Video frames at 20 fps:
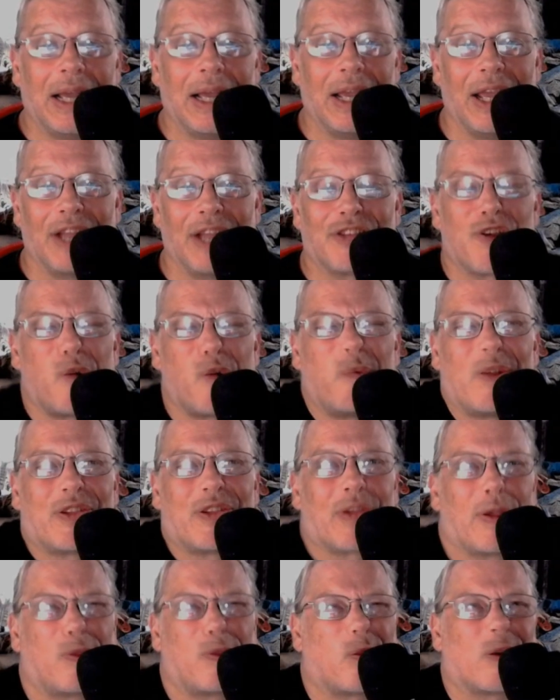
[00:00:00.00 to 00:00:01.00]
it's
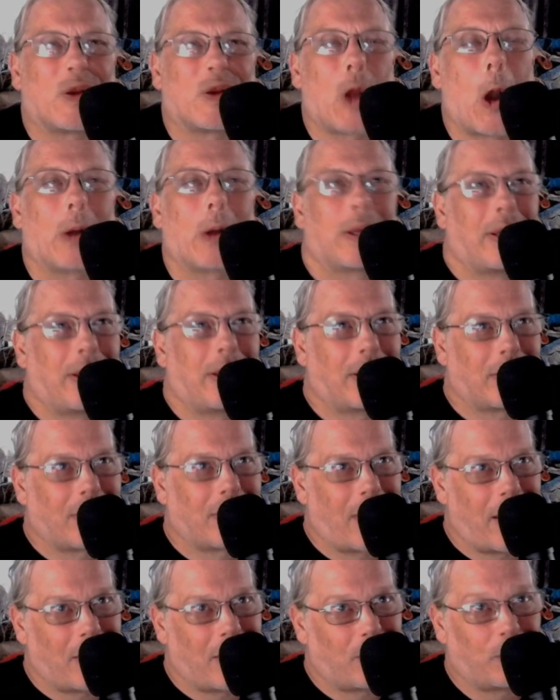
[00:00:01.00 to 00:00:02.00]
almost like they're talking in a
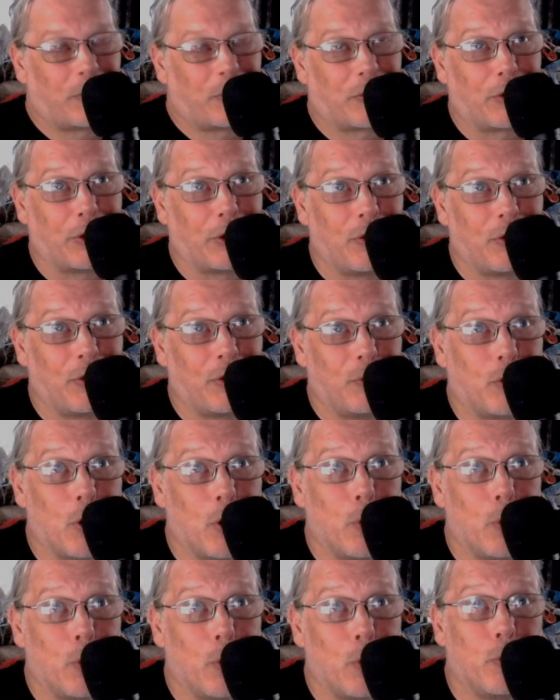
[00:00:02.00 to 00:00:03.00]
language that
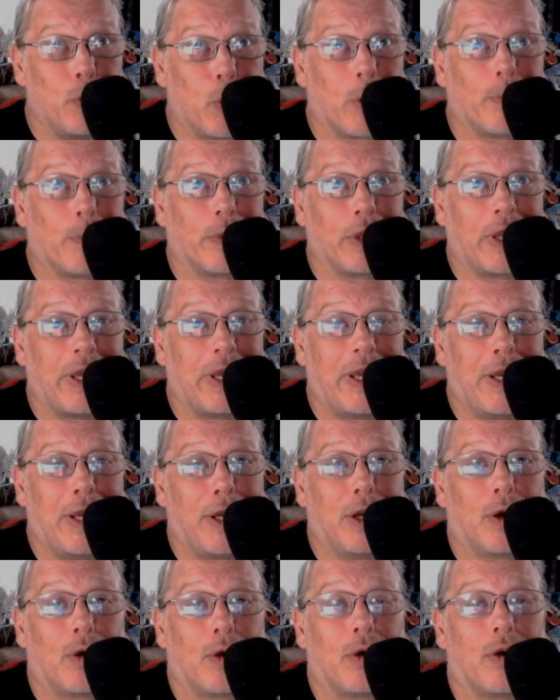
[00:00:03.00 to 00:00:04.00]
you don't
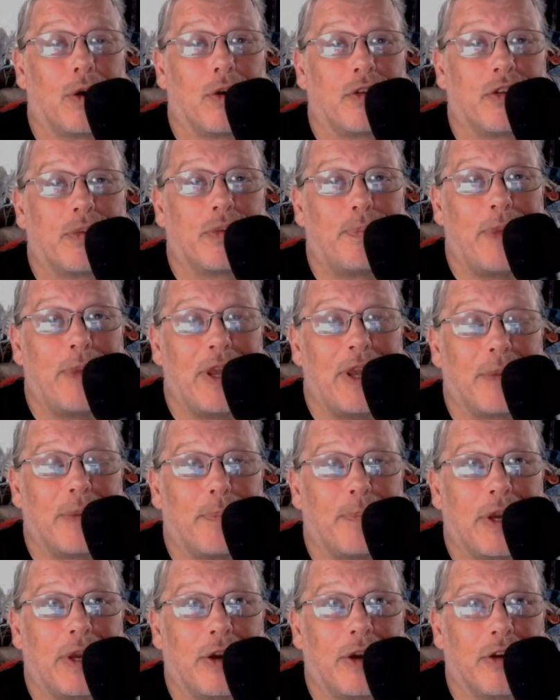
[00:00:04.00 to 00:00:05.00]
normally hear or
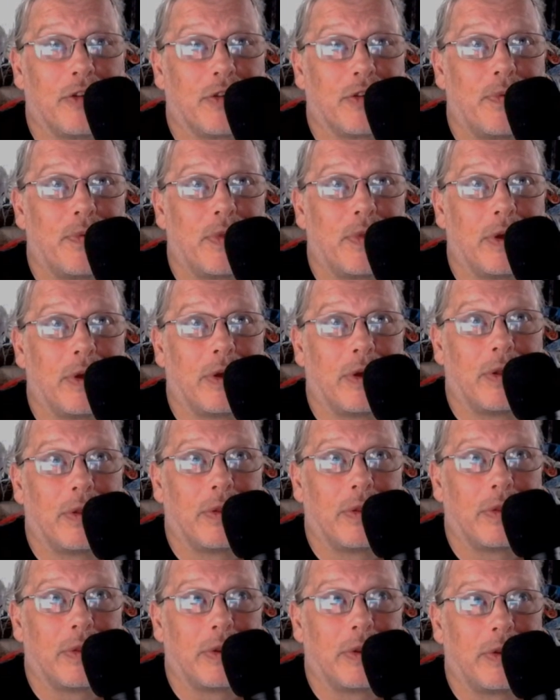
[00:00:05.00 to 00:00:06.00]
speak because of
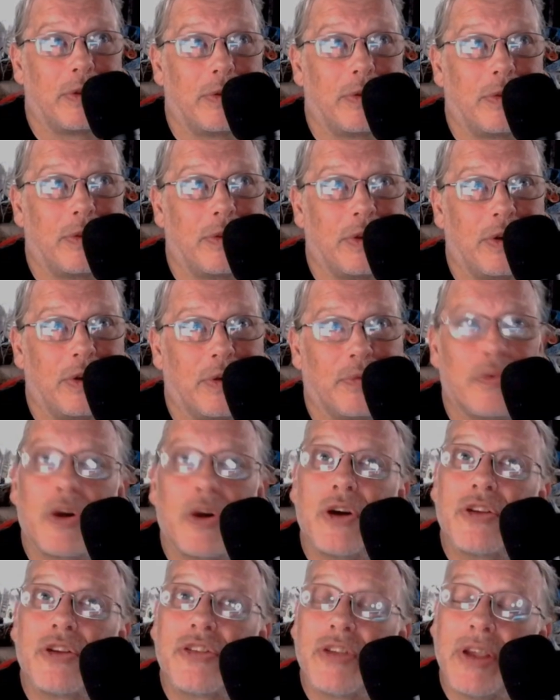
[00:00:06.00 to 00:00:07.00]
the
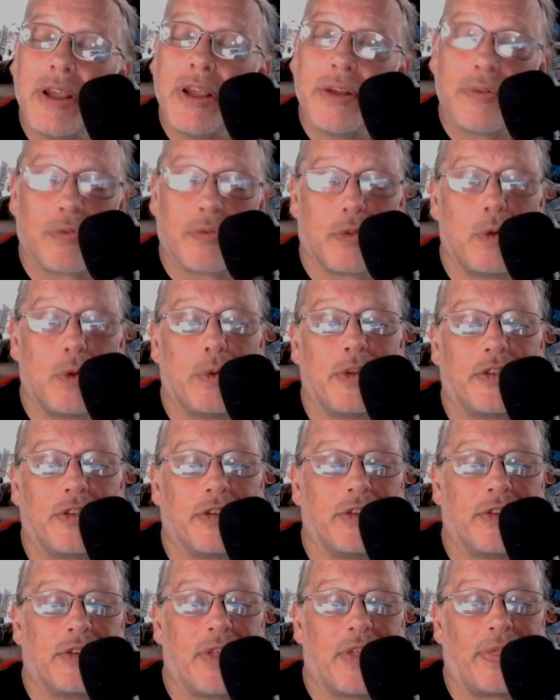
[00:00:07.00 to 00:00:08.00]
diverse
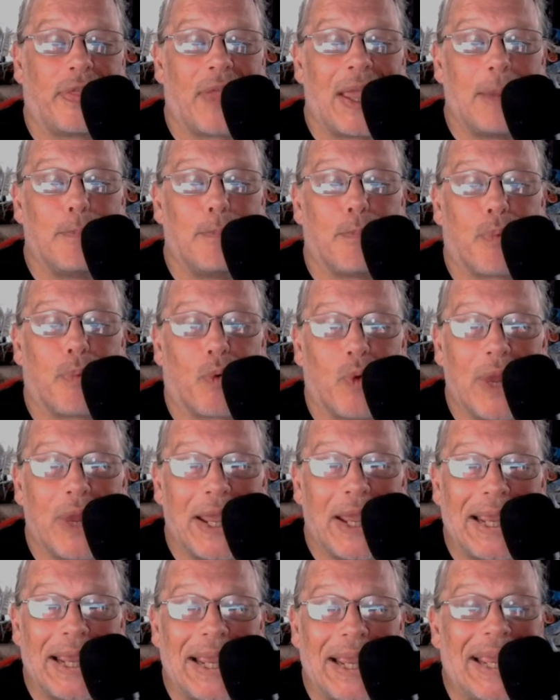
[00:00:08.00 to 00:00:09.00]
influences that they
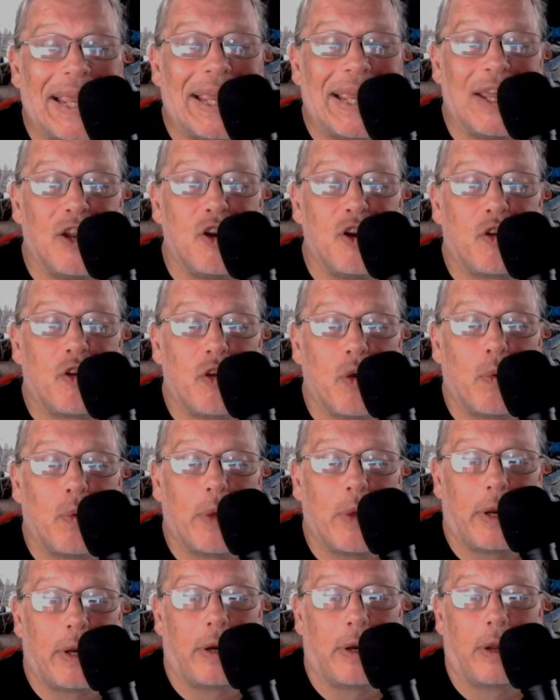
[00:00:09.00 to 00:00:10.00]
bring
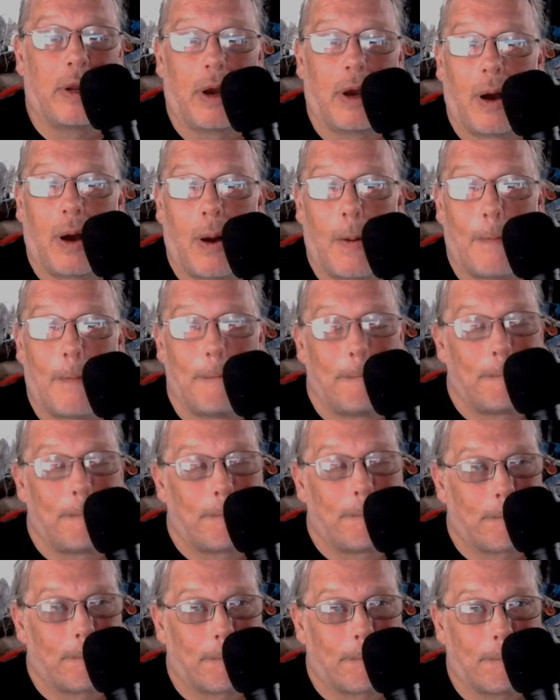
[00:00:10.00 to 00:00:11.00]
into it.
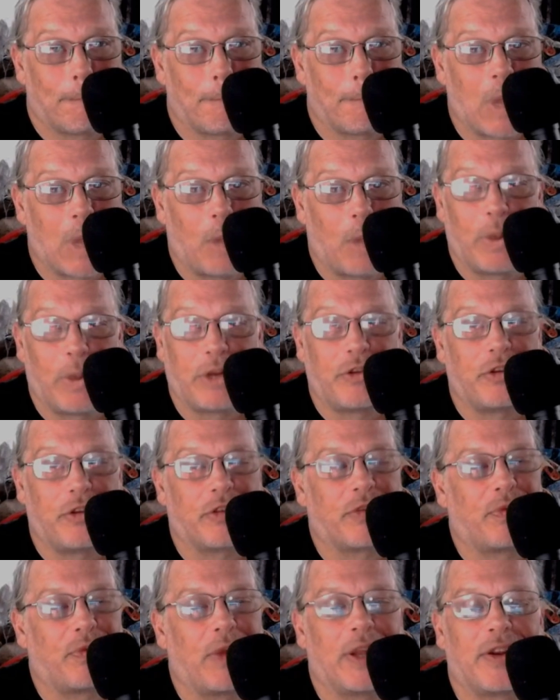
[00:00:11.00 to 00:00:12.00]
But
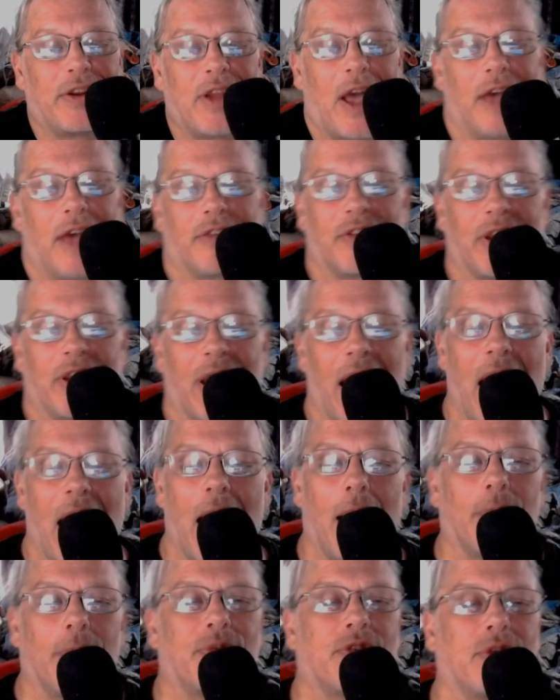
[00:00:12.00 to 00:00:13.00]
just fantastic.
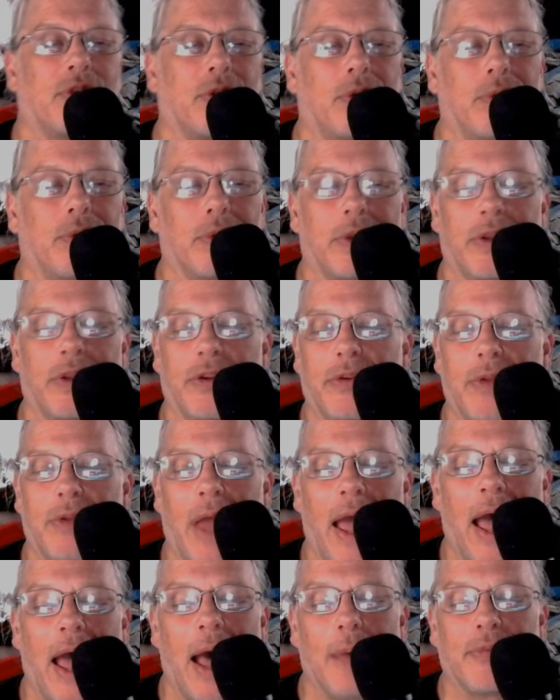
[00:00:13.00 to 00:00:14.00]
Absolutely
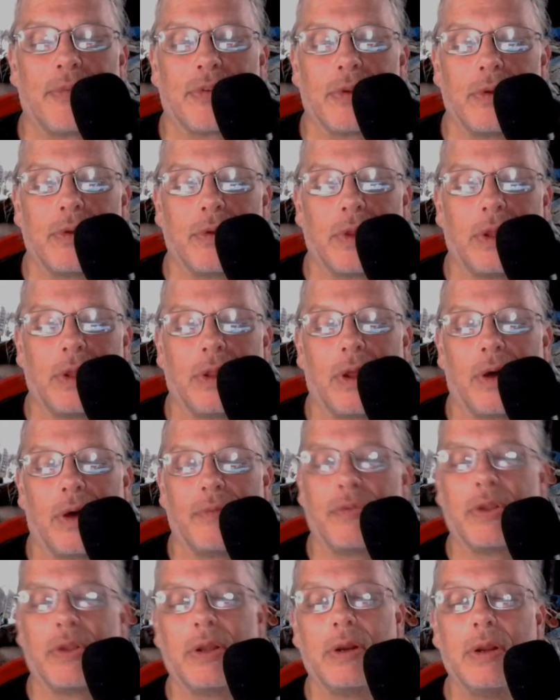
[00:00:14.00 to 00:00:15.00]

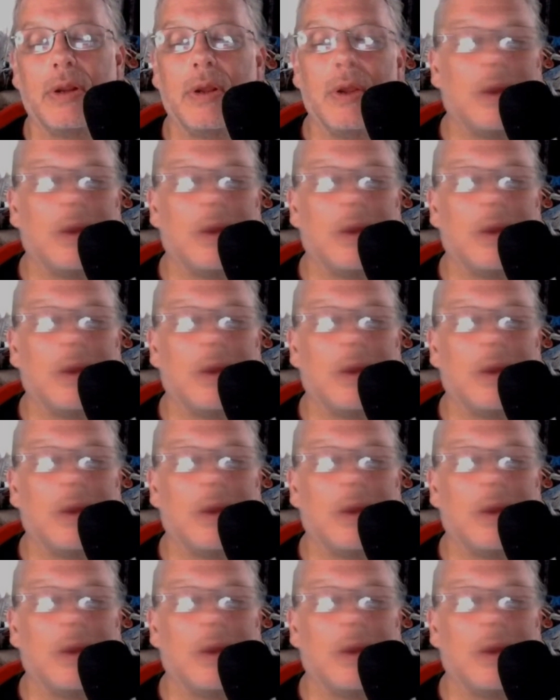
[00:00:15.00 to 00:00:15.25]
loved it.